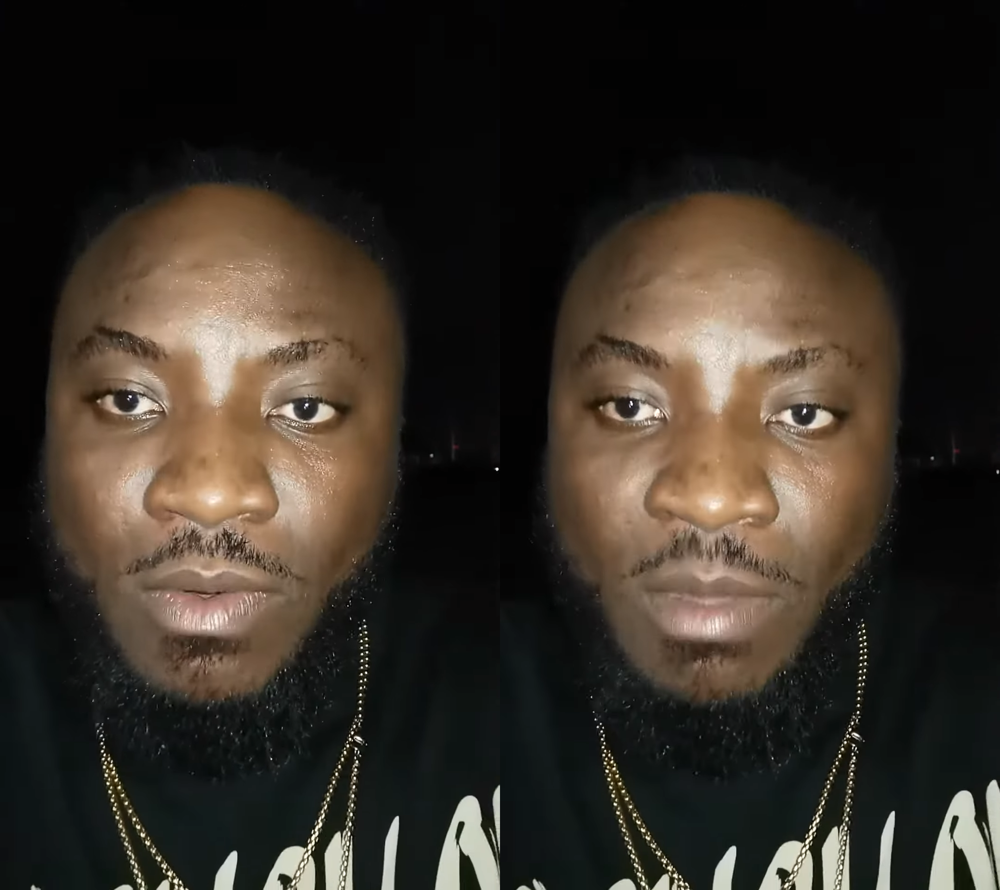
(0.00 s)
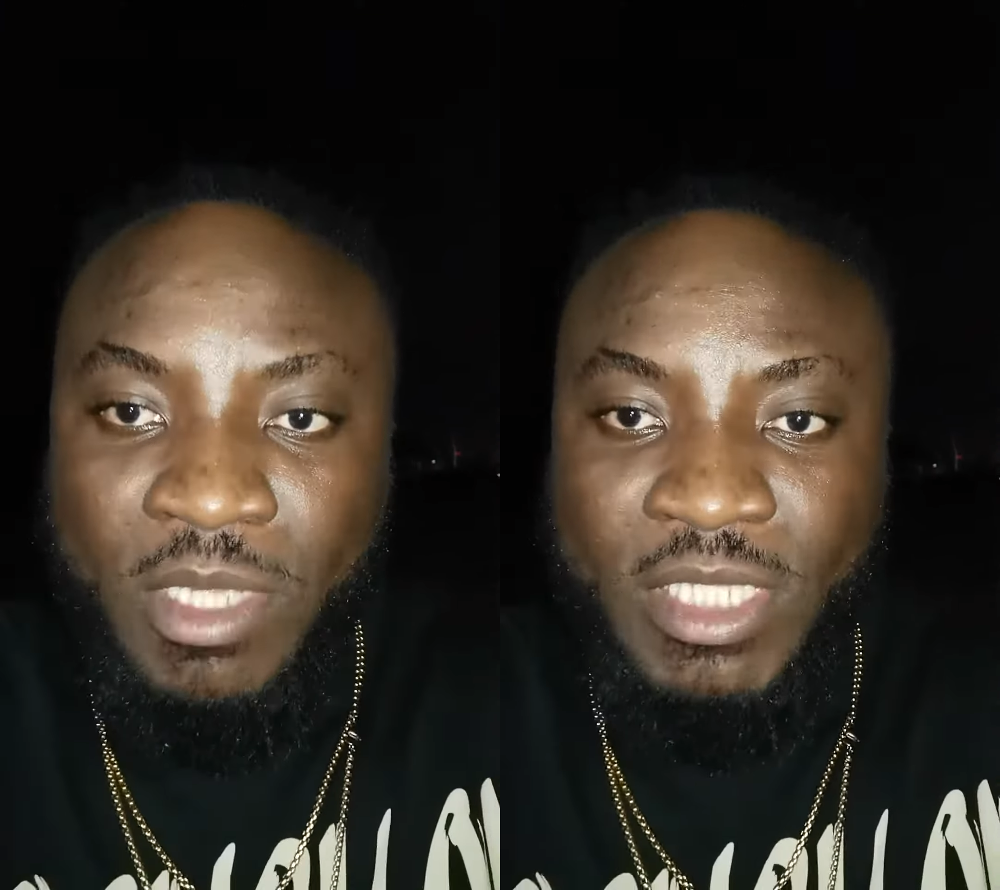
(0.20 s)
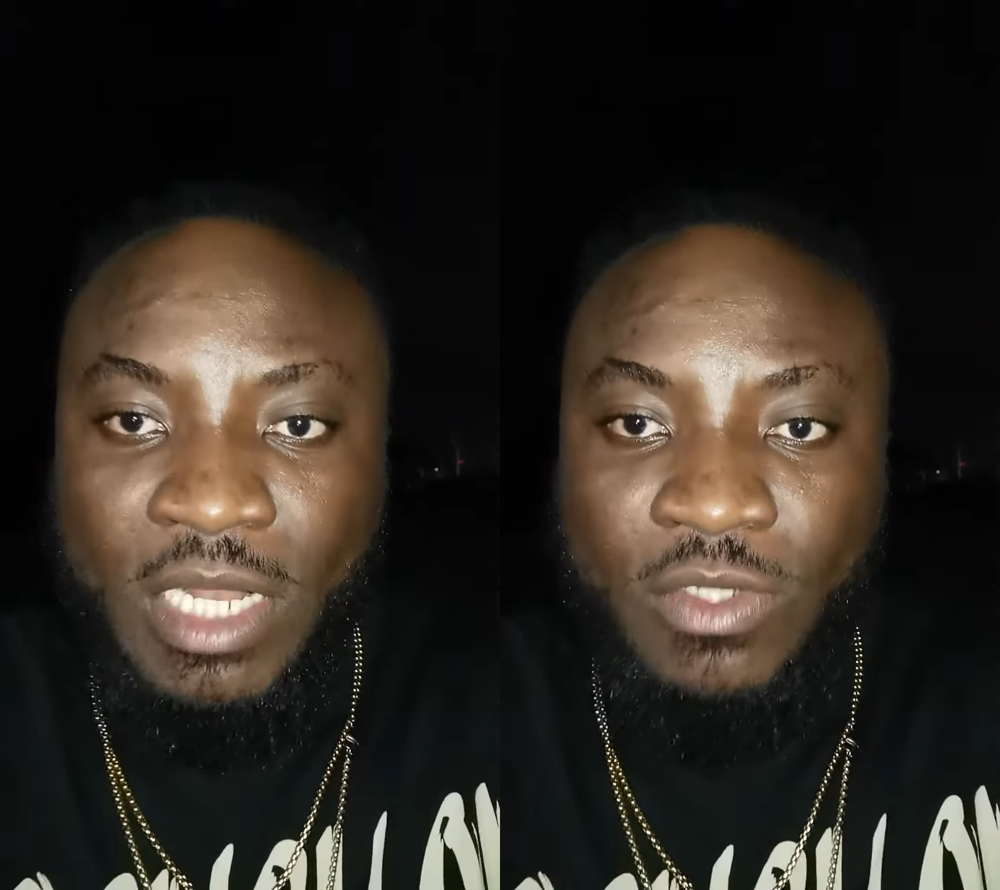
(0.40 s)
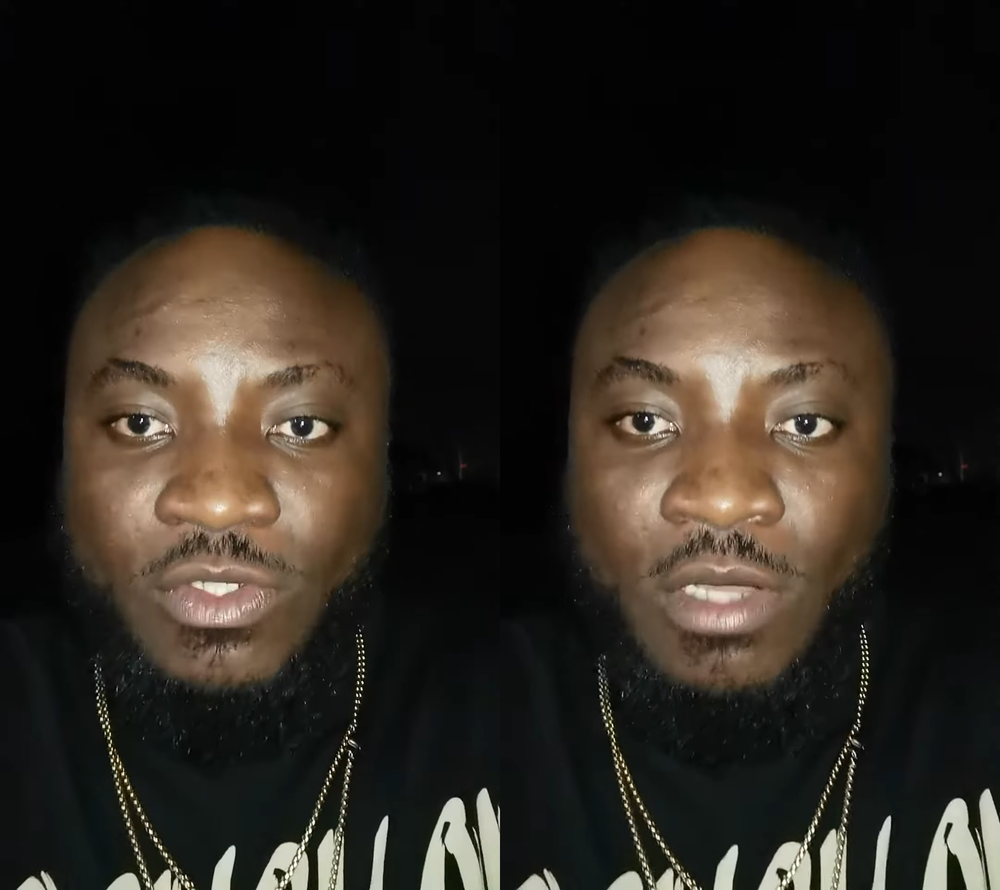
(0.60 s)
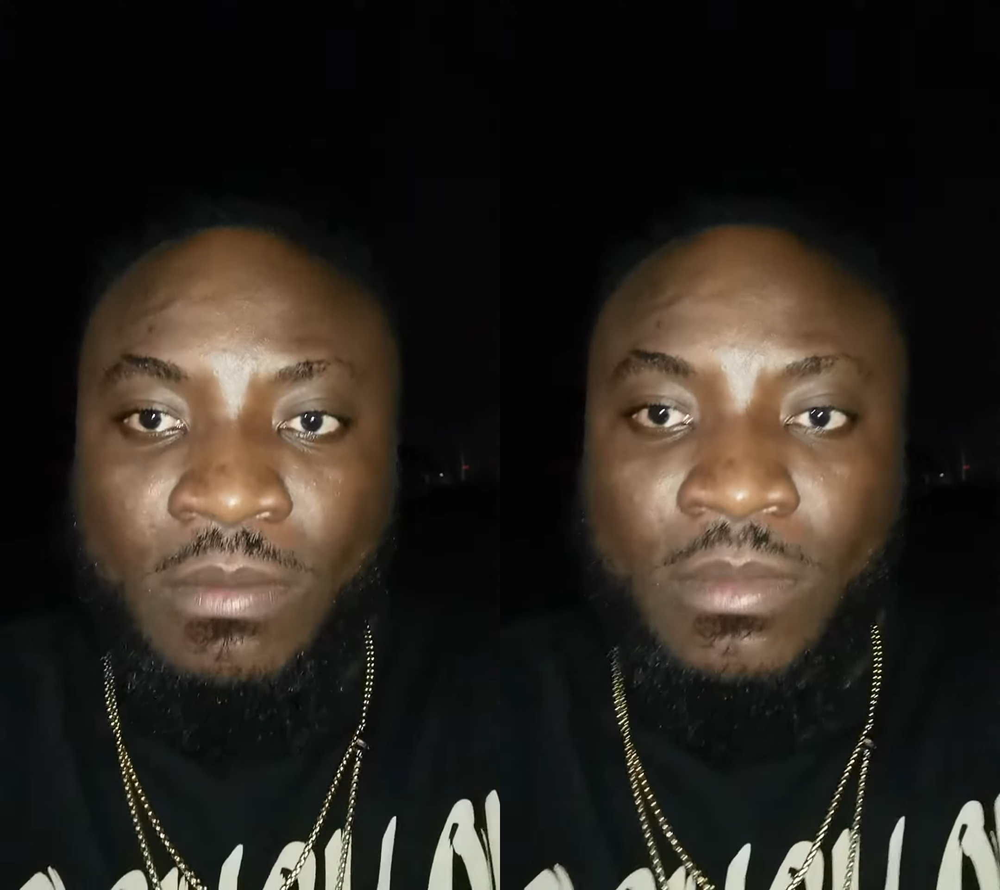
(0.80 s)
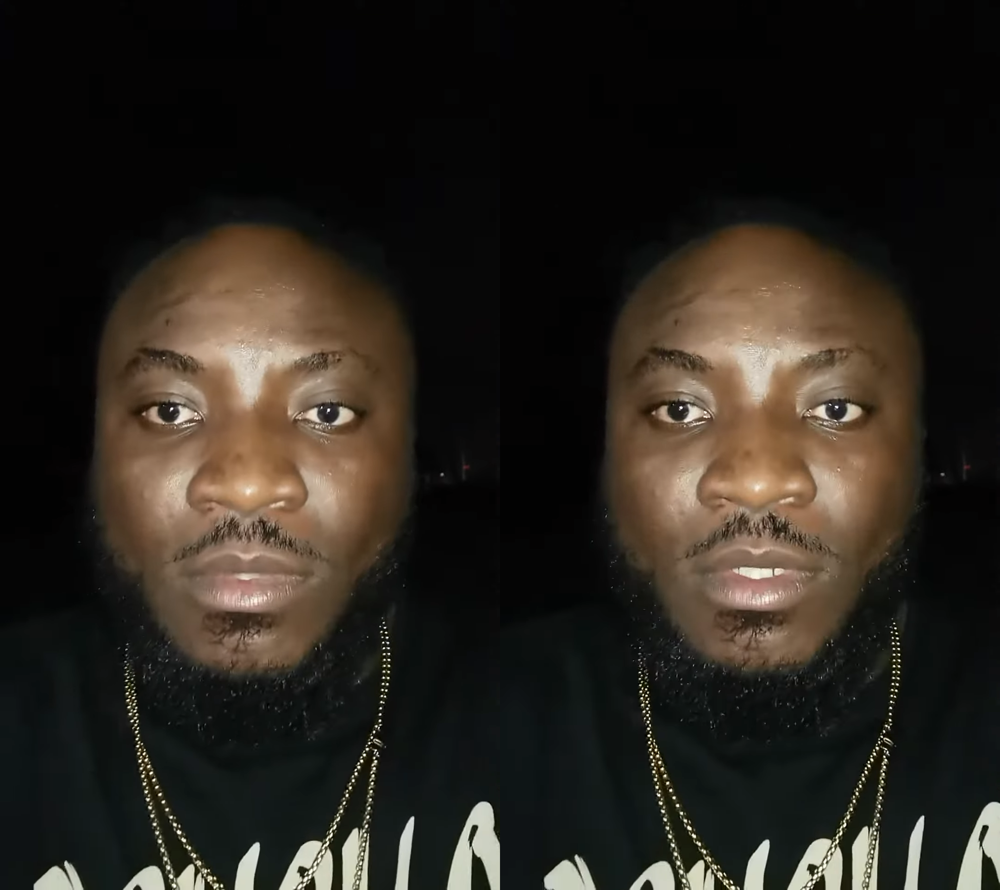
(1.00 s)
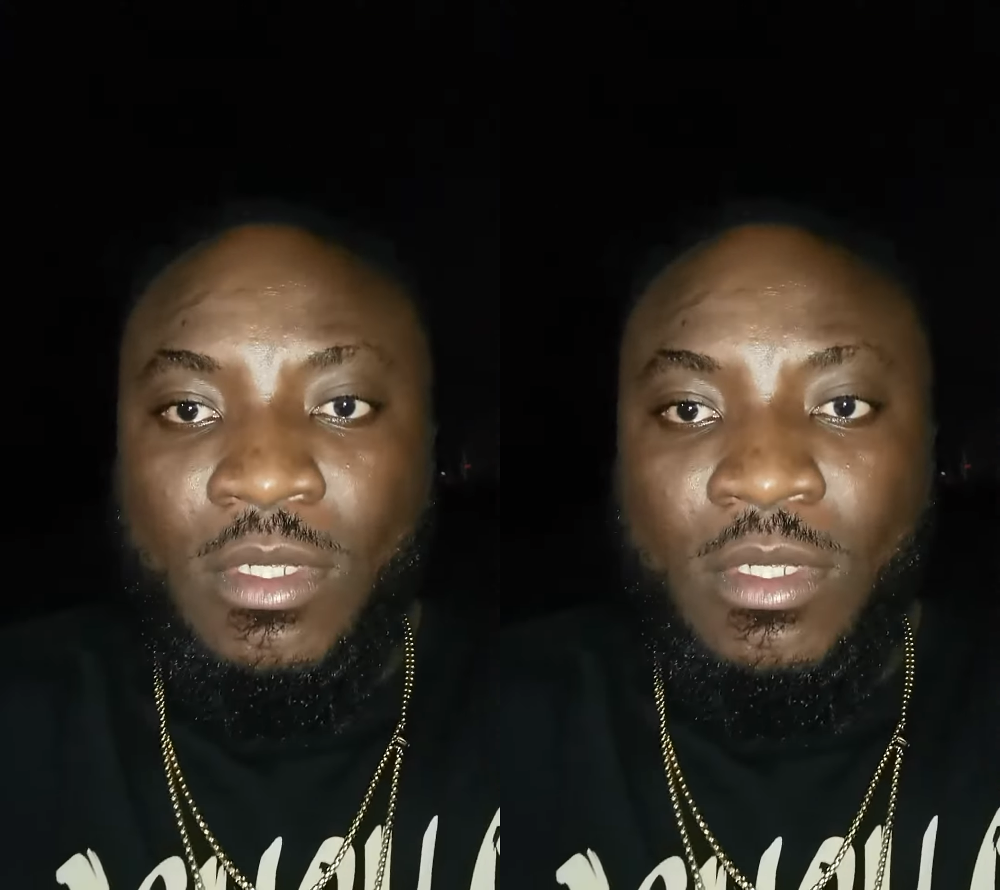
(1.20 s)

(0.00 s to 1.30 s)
Let me tell you something.